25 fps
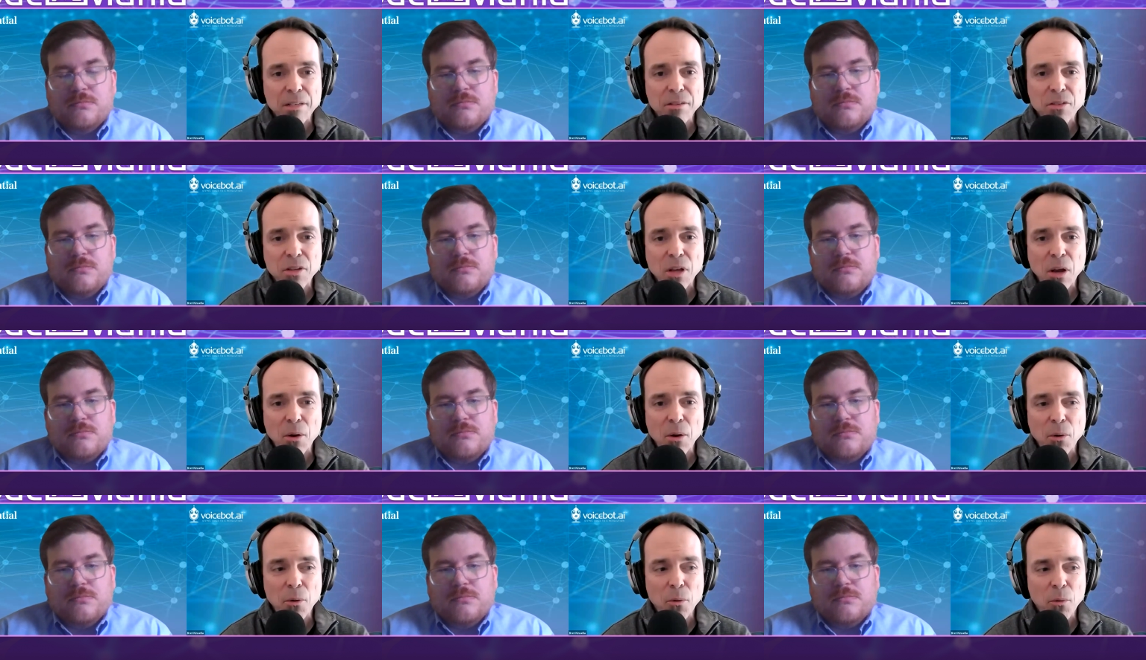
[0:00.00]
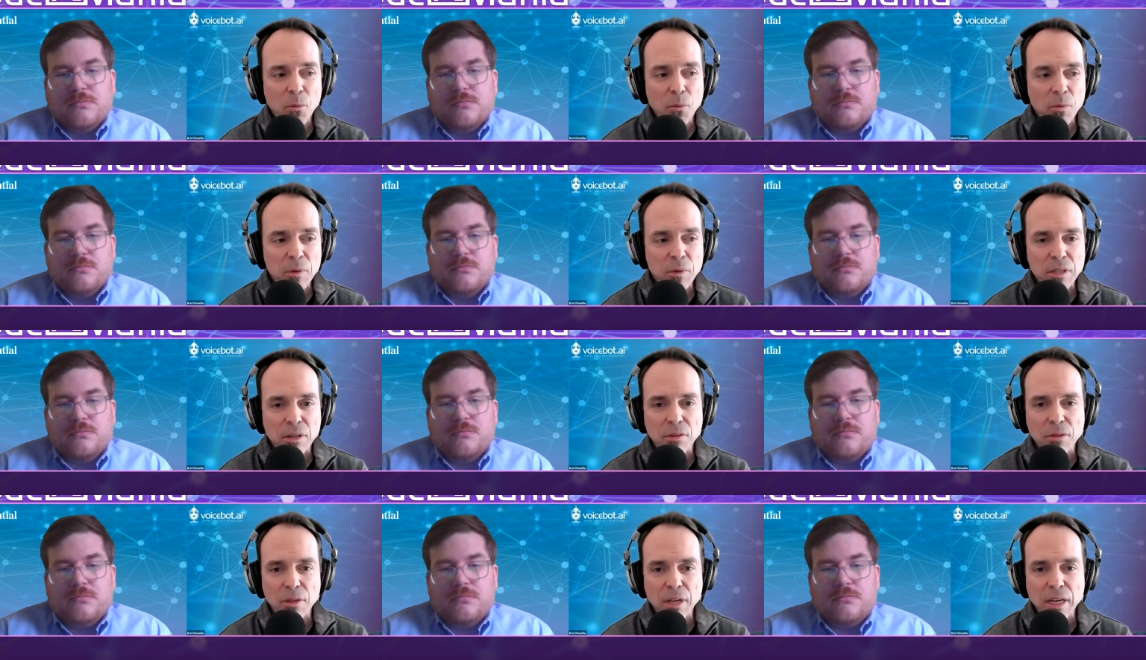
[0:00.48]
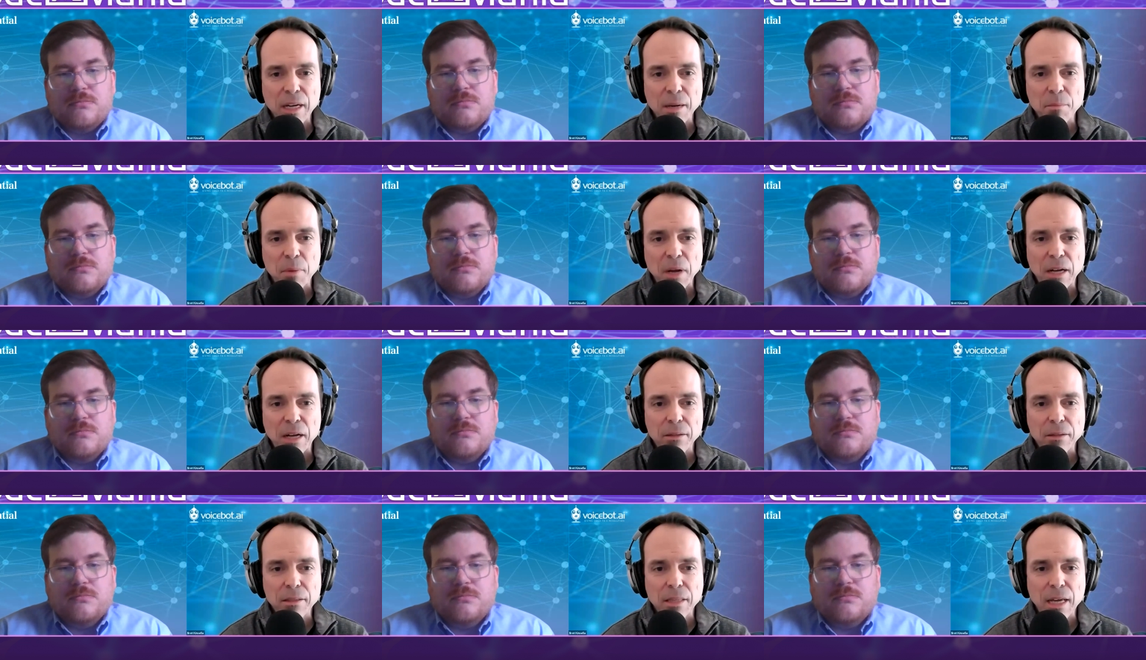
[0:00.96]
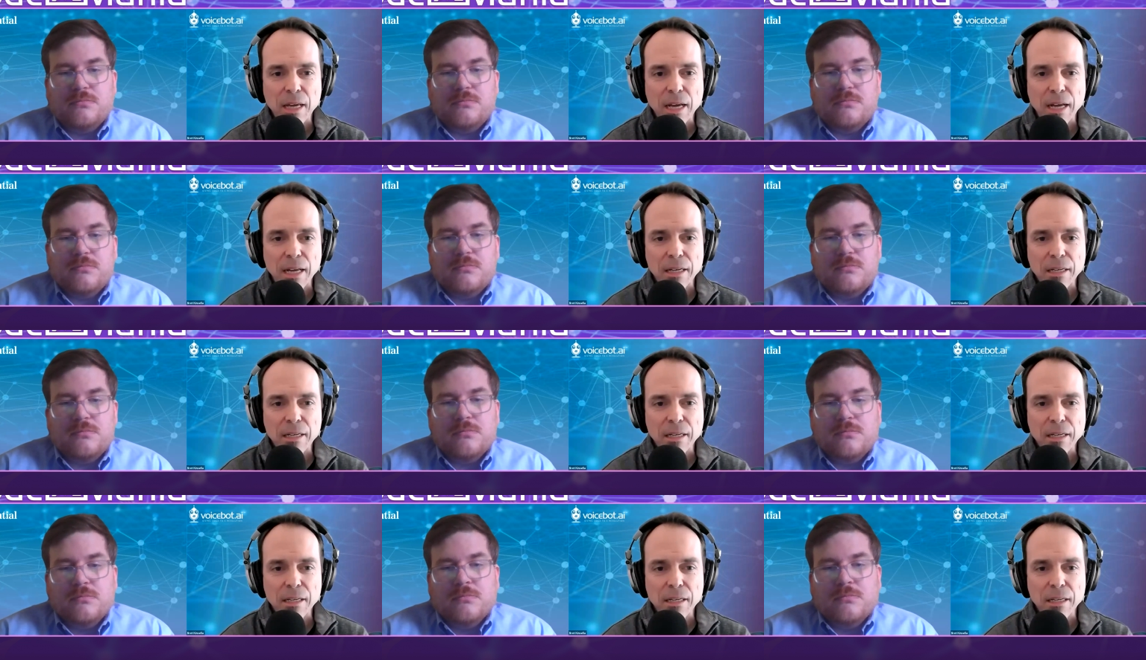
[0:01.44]
Speaker 1: So when you think about
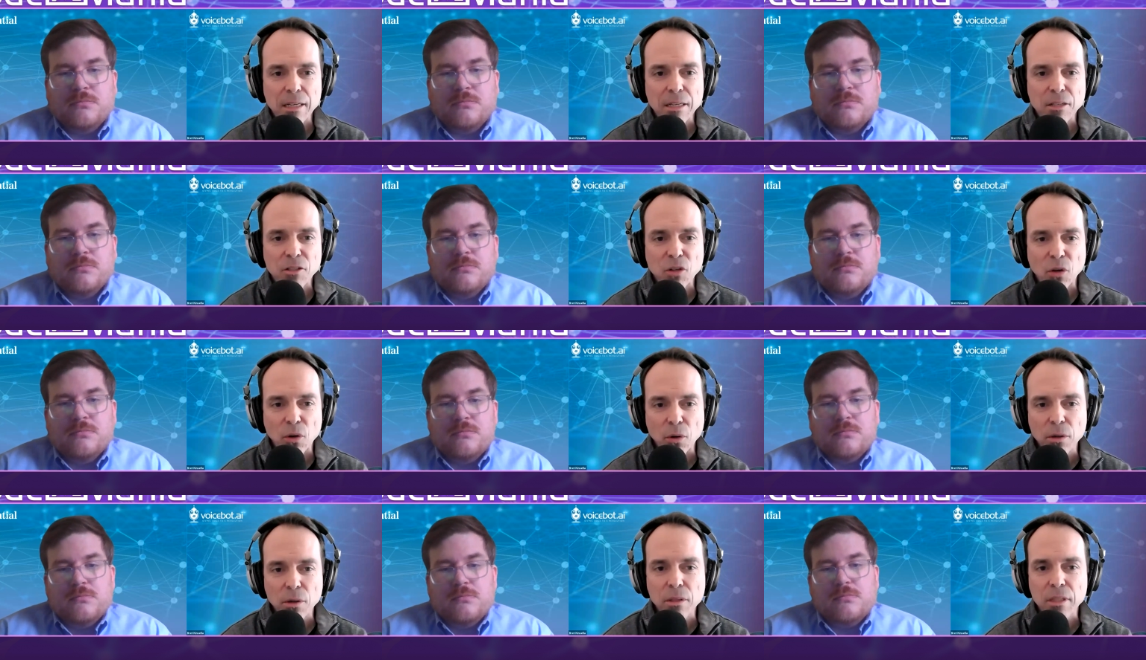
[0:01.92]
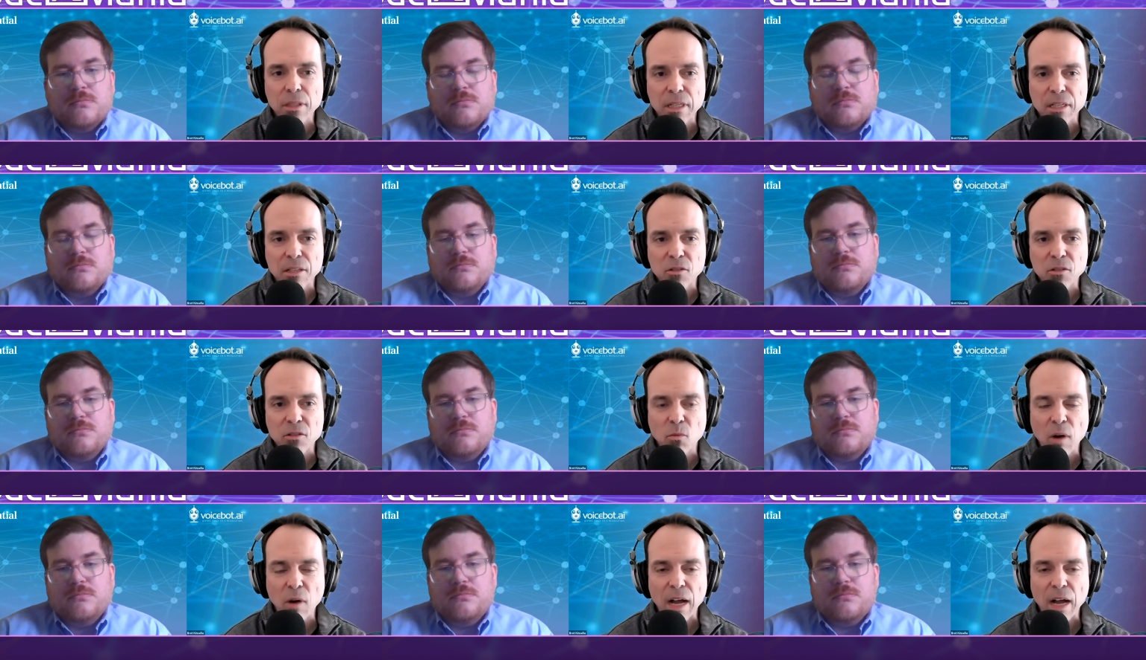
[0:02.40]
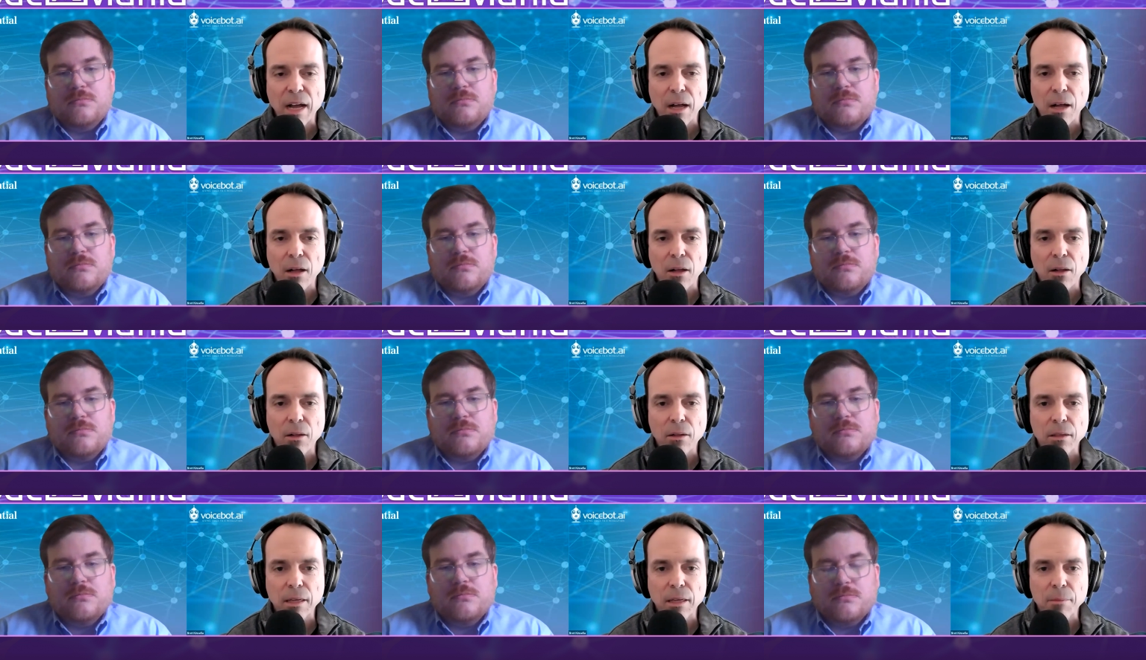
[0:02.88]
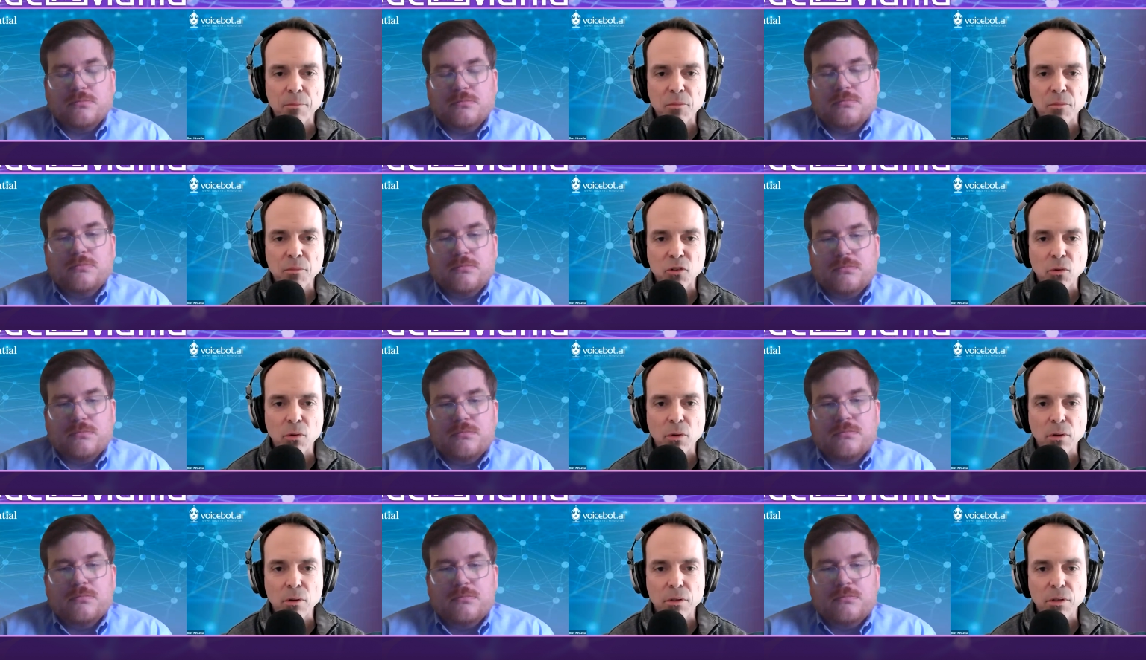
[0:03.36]
that internally as well, I'm
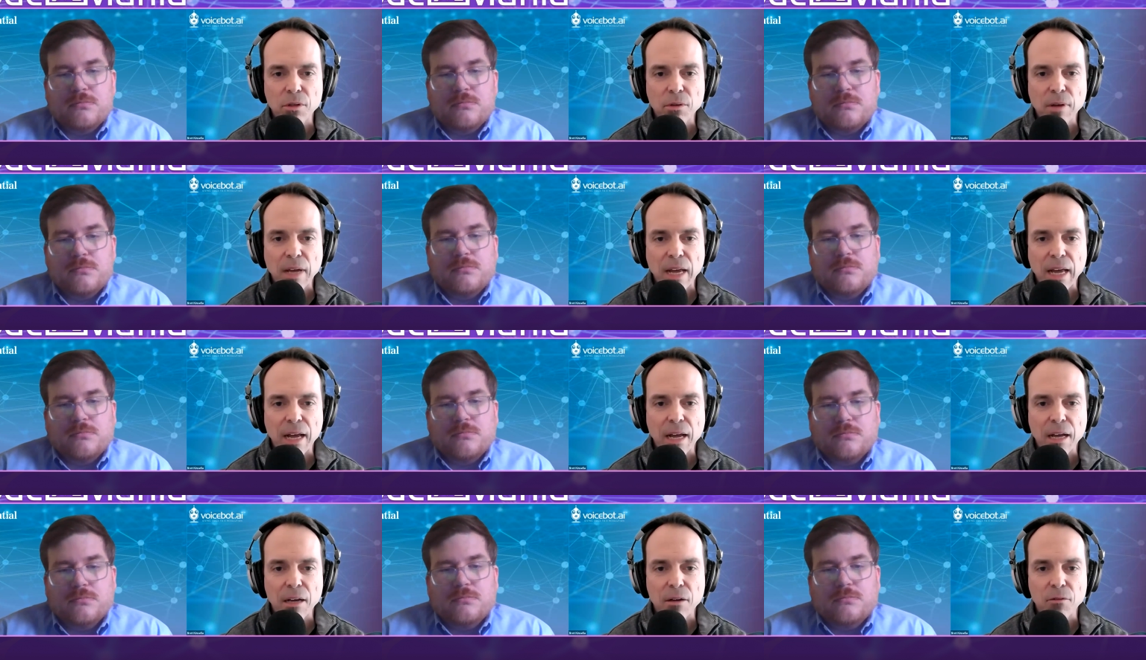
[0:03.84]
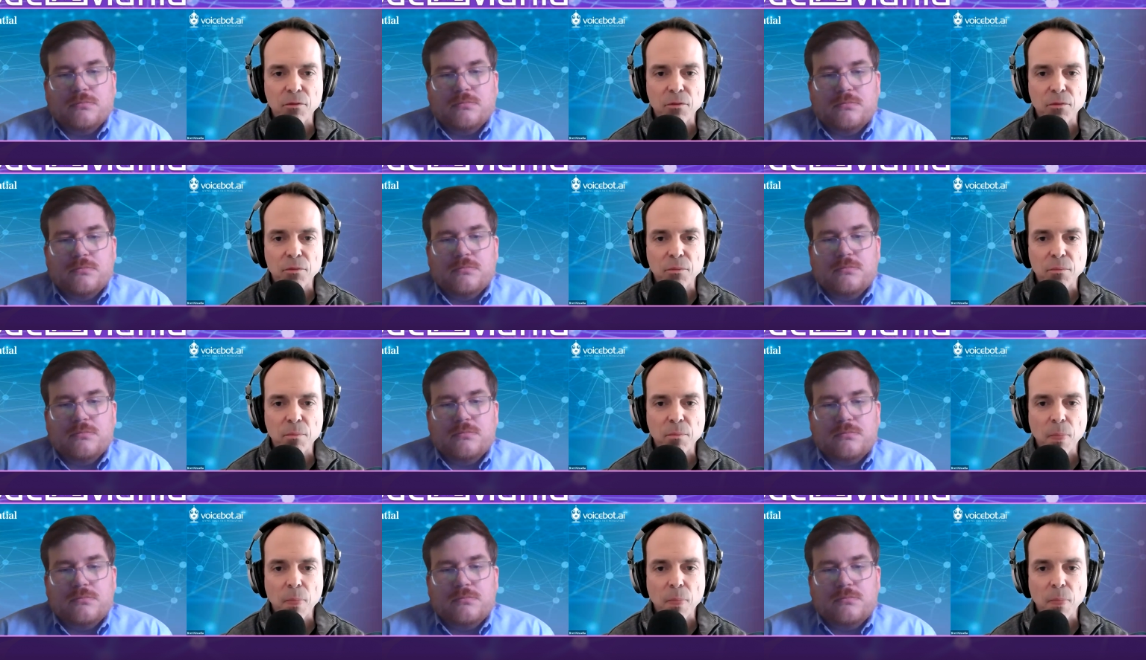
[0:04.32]
sure you have